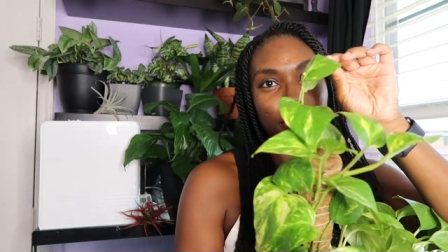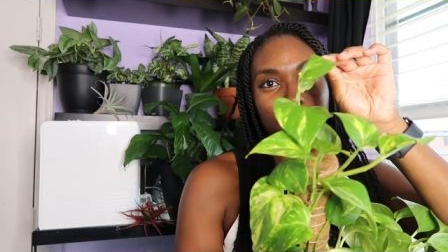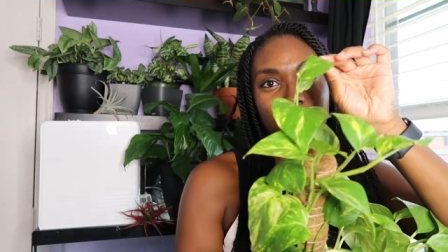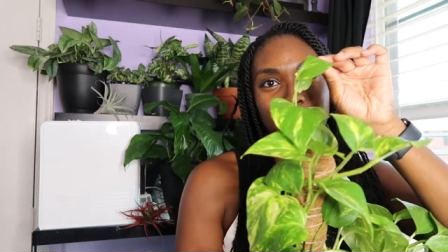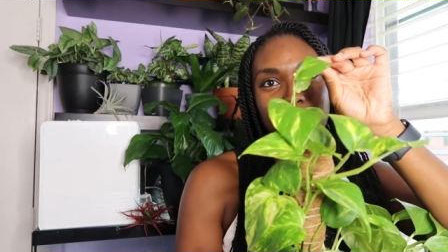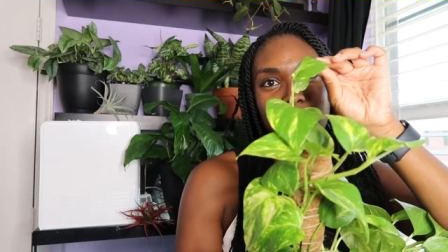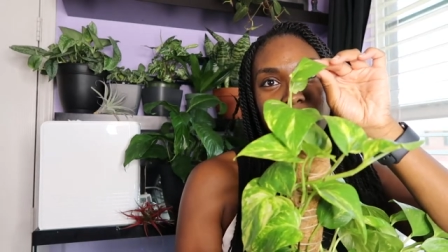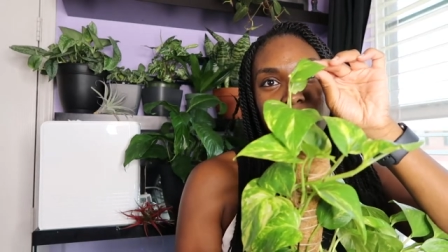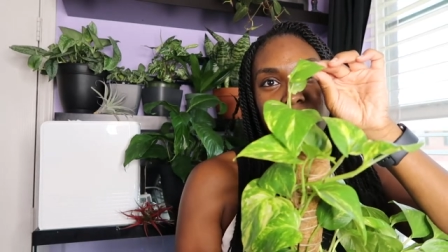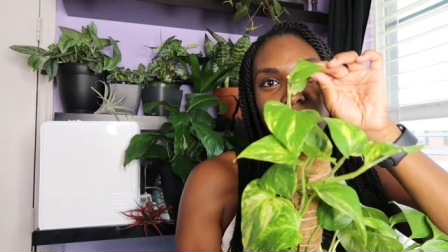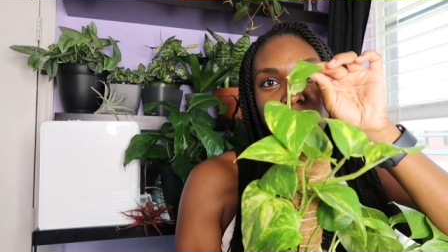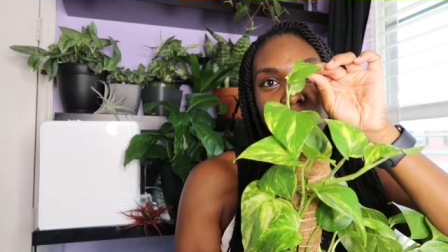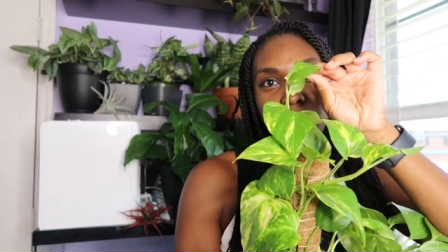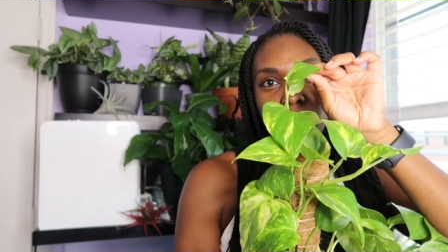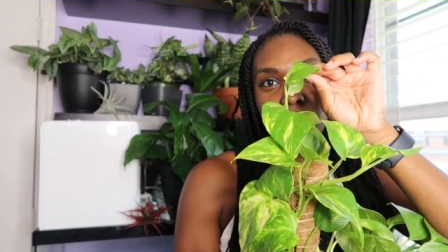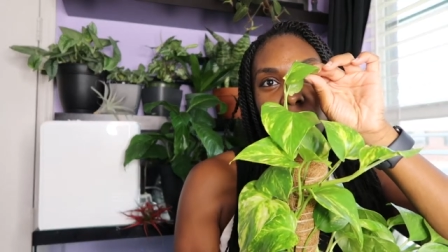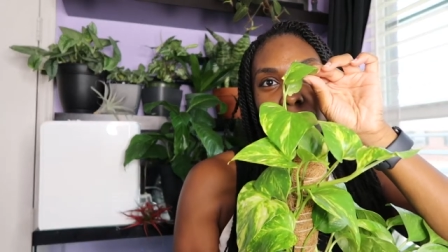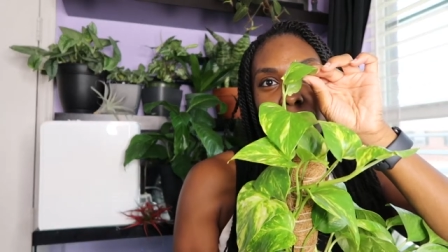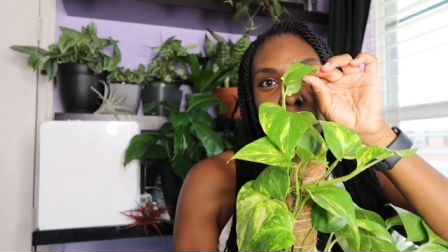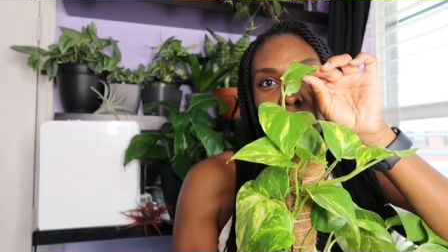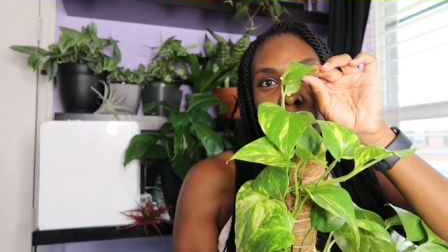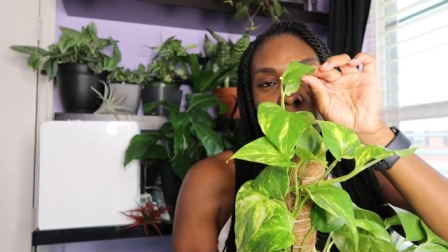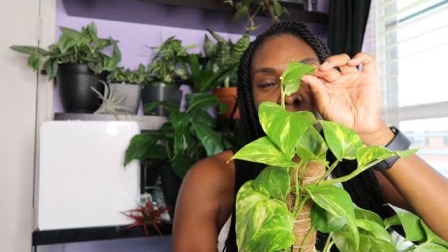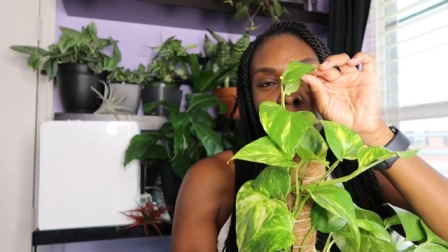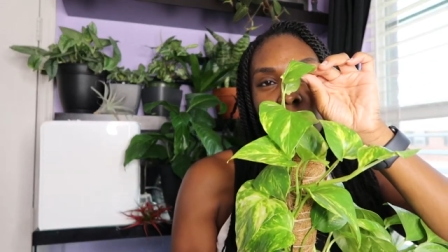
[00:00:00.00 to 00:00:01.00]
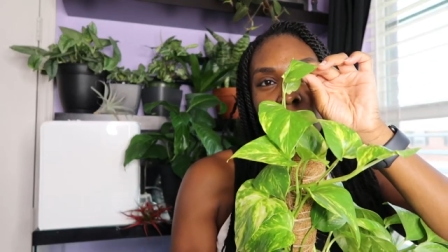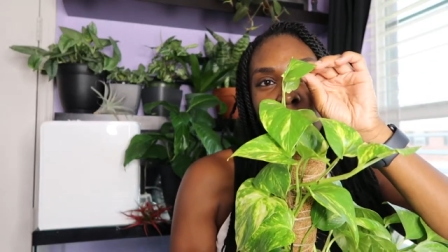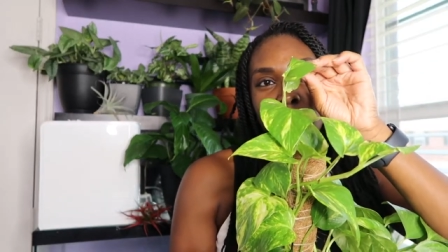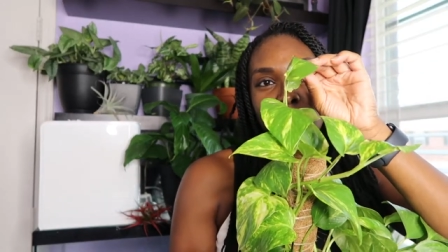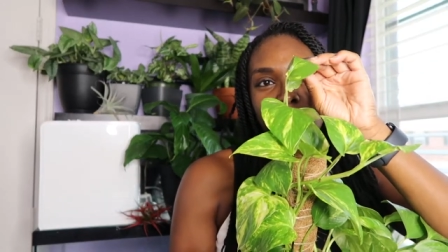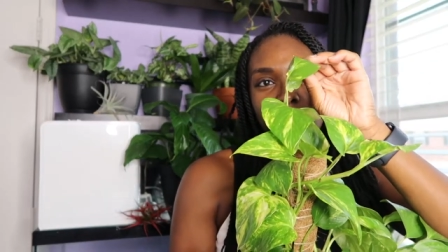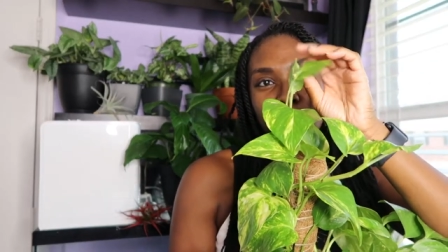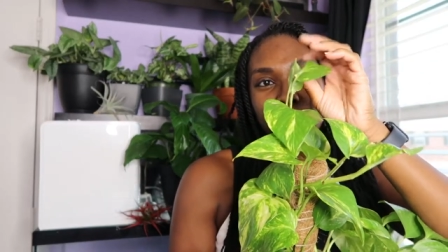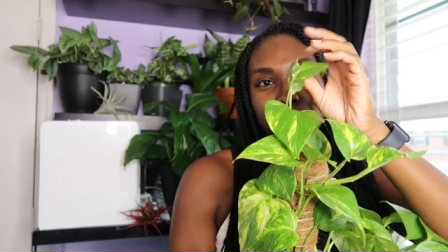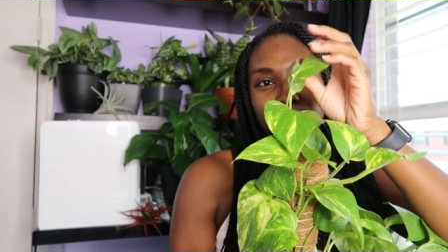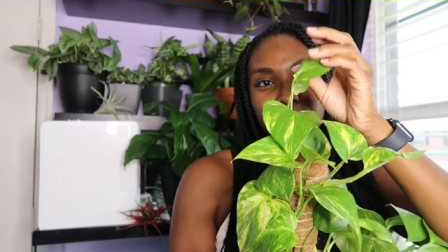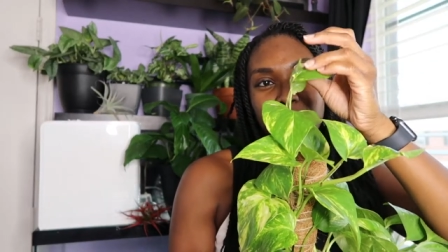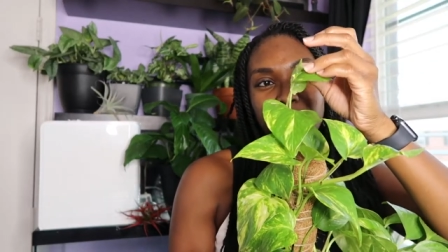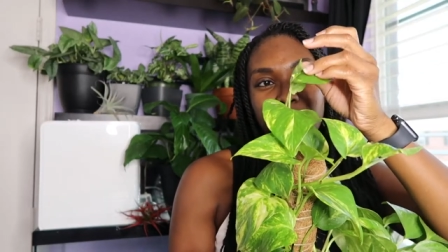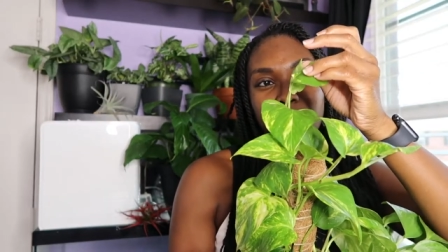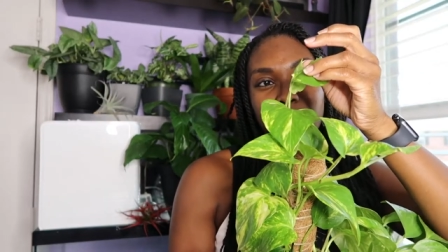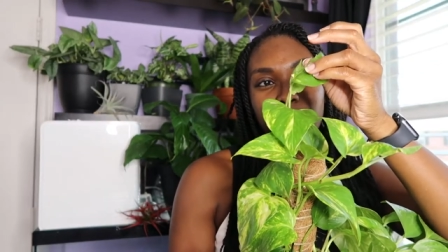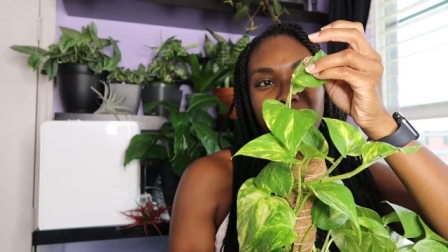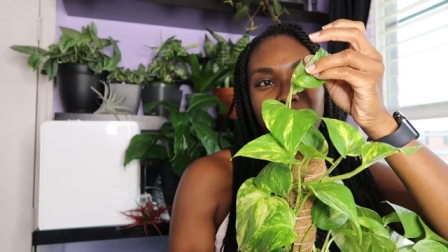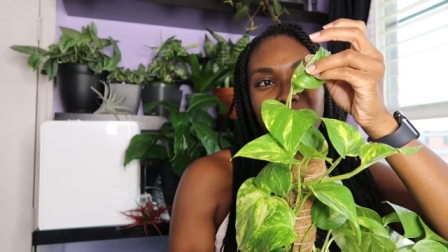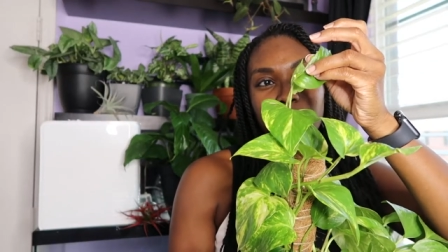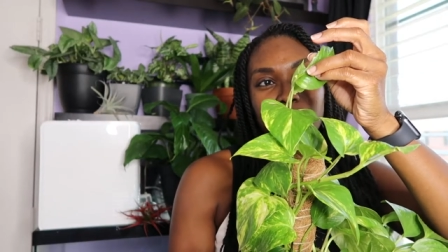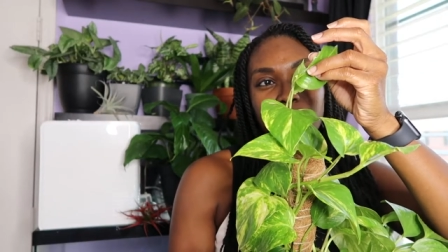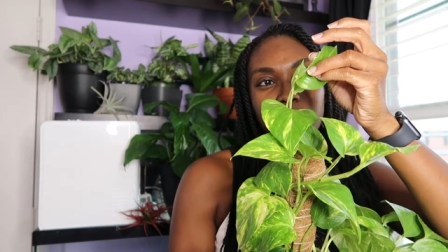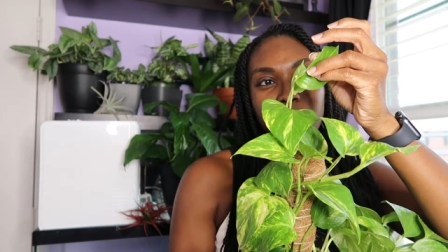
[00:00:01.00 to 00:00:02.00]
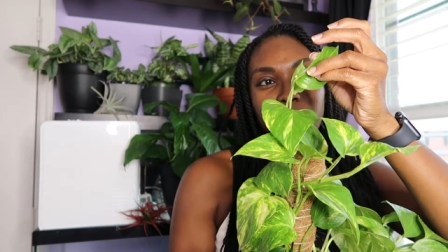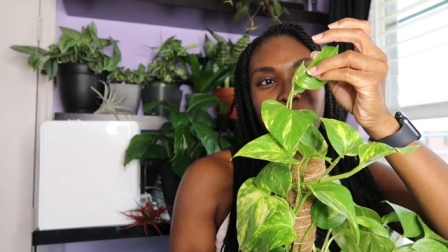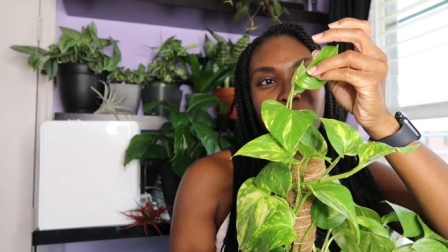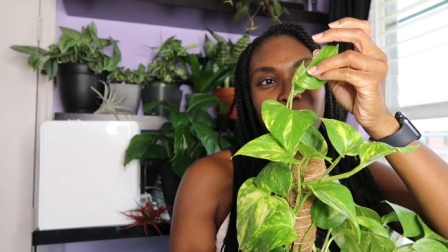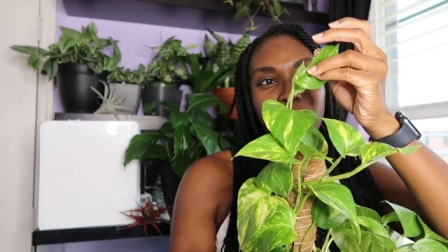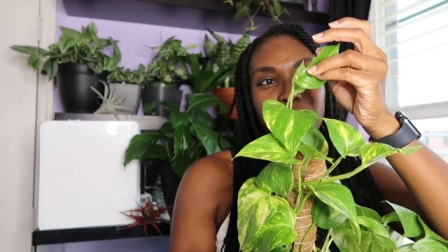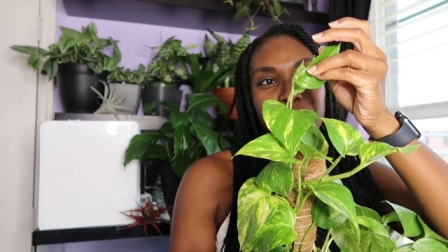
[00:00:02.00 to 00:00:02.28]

The leaf, not me. A little leaf